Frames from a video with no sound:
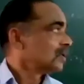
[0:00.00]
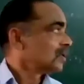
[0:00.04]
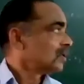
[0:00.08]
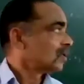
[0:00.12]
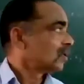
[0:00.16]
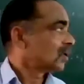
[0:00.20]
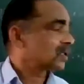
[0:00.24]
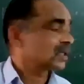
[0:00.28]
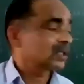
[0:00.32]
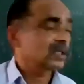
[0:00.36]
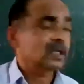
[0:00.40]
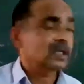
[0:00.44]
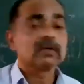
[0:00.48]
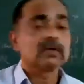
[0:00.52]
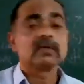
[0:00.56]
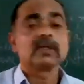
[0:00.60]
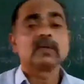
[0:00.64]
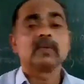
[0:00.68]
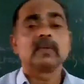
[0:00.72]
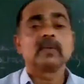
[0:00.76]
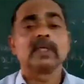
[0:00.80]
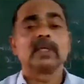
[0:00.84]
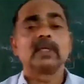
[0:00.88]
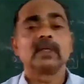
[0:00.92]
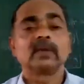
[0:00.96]
Octave, the
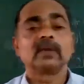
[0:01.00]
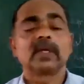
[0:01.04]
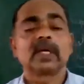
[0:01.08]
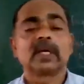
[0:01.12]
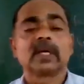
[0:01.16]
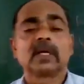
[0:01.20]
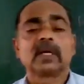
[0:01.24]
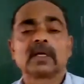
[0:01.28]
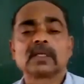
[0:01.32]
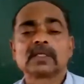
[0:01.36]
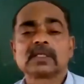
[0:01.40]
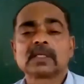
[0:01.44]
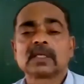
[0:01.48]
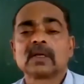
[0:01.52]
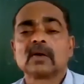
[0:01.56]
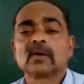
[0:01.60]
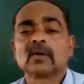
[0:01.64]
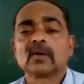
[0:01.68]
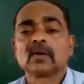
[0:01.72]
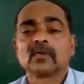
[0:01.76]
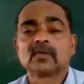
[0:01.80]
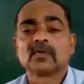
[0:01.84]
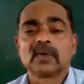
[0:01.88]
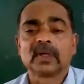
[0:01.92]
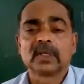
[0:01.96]
meaning you can understand out
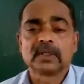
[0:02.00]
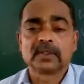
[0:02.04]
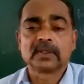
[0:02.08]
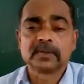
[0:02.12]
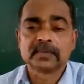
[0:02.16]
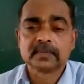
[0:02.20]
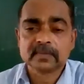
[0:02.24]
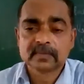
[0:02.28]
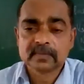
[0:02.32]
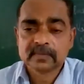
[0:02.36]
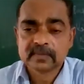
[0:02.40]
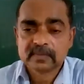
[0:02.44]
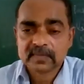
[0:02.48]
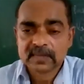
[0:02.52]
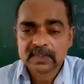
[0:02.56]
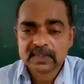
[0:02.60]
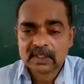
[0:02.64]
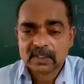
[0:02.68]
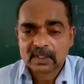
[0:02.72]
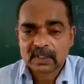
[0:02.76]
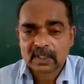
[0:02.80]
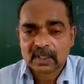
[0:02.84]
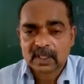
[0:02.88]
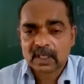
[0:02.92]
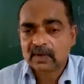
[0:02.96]
of it.
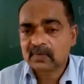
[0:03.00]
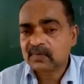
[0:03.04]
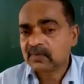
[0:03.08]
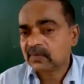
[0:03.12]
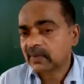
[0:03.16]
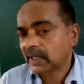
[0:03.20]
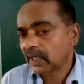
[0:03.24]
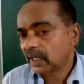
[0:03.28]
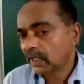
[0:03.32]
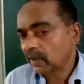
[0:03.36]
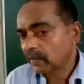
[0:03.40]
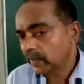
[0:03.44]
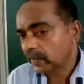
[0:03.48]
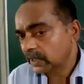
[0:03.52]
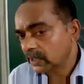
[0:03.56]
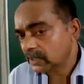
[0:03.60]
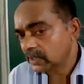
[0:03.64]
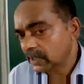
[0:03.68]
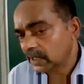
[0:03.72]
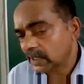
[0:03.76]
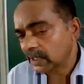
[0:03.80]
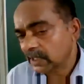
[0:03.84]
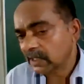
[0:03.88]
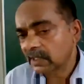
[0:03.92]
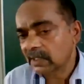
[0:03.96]
If elements
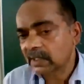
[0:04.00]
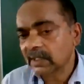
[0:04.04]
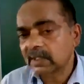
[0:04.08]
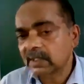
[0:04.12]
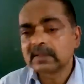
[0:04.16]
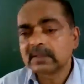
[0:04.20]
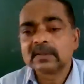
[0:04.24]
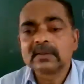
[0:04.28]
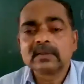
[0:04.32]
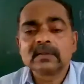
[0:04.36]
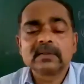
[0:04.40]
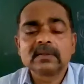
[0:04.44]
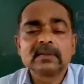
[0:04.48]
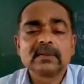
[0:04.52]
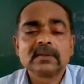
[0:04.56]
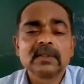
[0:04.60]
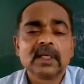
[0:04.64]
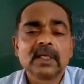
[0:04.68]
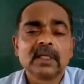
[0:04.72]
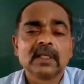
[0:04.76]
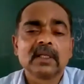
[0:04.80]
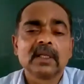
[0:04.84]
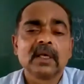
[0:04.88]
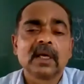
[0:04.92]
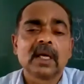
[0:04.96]
are written
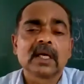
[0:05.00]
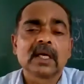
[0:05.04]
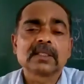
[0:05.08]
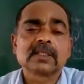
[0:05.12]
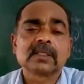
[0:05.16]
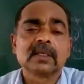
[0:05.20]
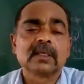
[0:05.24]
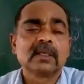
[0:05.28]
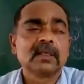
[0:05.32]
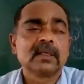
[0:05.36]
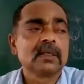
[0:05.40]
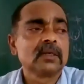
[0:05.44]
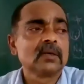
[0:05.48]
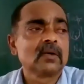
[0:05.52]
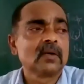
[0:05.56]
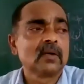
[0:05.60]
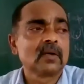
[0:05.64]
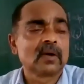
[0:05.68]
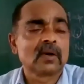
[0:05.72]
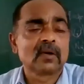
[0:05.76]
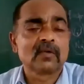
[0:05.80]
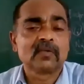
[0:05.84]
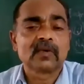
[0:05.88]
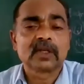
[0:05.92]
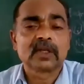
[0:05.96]
in the ascending
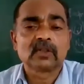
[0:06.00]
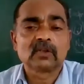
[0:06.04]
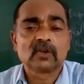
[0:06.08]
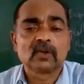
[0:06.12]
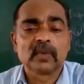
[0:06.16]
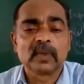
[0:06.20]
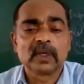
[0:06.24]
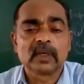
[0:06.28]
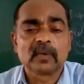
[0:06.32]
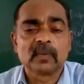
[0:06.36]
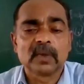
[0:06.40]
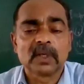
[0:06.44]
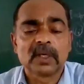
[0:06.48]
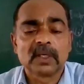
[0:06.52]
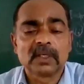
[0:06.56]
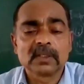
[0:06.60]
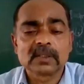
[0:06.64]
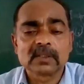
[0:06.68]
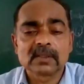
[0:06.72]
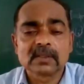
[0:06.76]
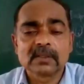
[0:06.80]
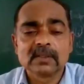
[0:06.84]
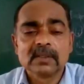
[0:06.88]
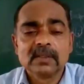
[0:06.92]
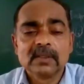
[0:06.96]
order of atomic
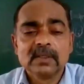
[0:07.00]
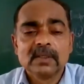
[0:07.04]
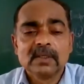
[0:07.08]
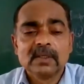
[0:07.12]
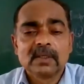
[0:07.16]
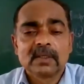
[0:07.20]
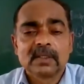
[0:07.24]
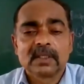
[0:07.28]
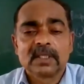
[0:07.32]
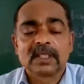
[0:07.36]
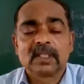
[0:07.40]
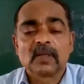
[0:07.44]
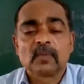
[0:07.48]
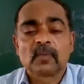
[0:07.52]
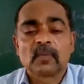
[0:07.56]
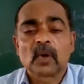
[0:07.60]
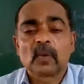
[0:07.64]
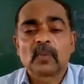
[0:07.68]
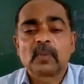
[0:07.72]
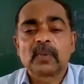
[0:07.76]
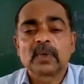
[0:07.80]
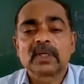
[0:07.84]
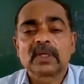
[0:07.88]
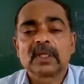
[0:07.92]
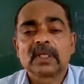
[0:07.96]
mass, then the
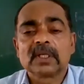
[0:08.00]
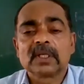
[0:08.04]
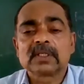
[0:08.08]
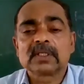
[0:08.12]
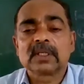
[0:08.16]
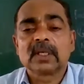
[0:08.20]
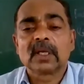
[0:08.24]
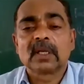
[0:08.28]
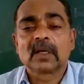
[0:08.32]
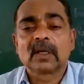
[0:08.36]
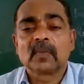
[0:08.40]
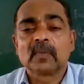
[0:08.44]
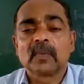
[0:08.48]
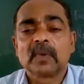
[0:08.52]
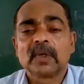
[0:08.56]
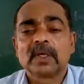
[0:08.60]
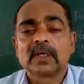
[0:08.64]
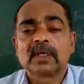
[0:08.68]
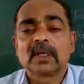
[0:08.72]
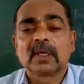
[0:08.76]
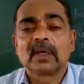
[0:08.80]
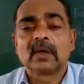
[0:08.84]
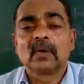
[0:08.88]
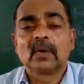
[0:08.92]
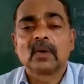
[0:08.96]
properties get
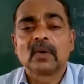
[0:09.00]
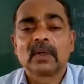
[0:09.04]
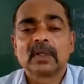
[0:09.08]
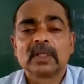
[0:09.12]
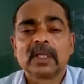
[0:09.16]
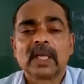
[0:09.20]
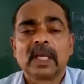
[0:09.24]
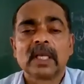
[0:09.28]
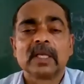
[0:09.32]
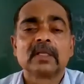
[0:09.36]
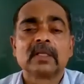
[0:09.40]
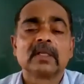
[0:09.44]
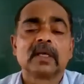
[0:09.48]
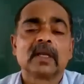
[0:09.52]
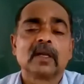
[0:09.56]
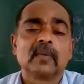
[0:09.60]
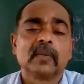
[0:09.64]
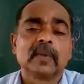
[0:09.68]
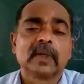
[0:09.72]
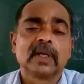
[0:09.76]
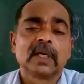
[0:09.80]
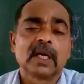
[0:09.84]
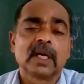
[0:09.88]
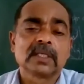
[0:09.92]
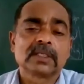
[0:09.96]
repeated on the eighth
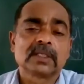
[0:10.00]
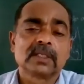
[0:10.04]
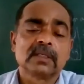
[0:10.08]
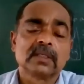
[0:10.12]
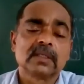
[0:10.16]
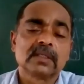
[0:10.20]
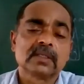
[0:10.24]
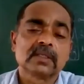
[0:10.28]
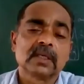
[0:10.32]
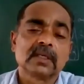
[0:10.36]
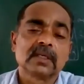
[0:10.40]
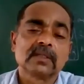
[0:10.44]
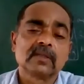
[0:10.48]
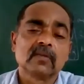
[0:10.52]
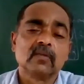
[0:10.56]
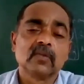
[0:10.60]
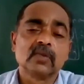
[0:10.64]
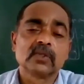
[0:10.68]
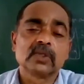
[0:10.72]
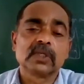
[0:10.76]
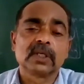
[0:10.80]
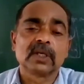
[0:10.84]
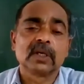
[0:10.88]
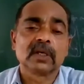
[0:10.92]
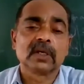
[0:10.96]
element, as in this case a
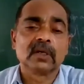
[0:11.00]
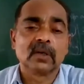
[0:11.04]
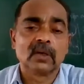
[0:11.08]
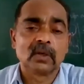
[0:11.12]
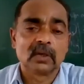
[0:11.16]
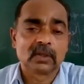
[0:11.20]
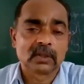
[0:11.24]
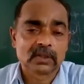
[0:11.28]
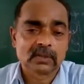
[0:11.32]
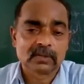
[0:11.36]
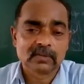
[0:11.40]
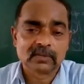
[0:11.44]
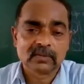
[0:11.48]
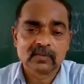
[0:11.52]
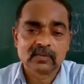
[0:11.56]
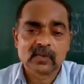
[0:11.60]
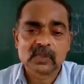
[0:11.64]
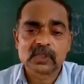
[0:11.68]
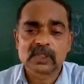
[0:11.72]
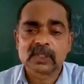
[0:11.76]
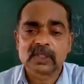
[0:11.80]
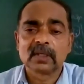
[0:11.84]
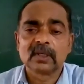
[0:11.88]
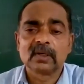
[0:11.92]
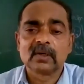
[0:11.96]
musical note.
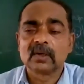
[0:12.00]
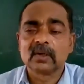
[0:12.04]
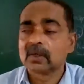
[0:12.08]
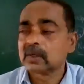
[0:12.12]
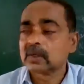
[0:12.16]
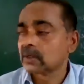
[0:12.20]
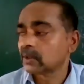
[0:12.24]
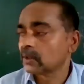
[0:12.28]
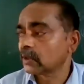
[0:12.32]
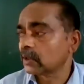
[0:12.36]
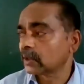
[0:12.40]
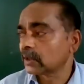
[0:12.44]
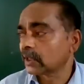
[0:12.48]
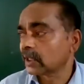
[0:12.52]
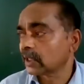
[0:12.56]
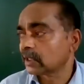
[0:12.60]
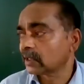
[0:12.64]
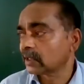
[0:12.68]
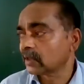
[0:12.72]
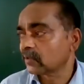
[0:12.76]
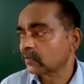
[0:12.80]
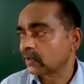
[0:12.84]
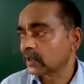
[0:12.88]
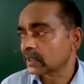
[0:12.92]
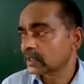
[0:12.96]
Musical note, you know that
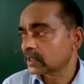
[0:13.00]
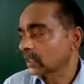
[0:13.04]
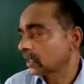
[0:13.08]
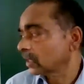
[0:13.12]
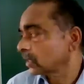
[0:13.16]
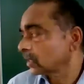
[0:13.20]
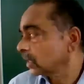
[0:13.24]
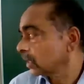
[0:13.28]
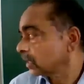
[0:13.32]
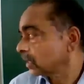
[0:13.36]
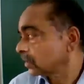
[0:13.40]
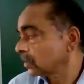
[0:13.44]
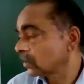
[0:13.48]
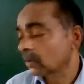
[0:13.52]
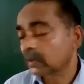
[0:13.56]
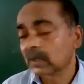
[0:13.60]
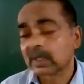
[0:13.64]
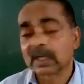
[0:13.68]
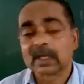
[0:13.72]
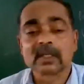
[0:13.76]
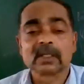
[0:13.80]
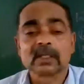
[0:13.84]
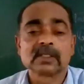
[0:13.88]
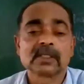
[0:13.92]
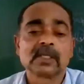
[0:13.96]
the first and the eighth note
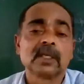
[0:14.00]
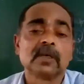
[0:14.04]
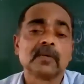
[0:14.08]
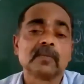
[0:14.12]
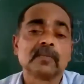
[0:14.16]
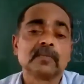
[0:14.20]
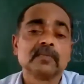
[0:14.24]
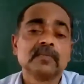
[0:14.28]
are the same.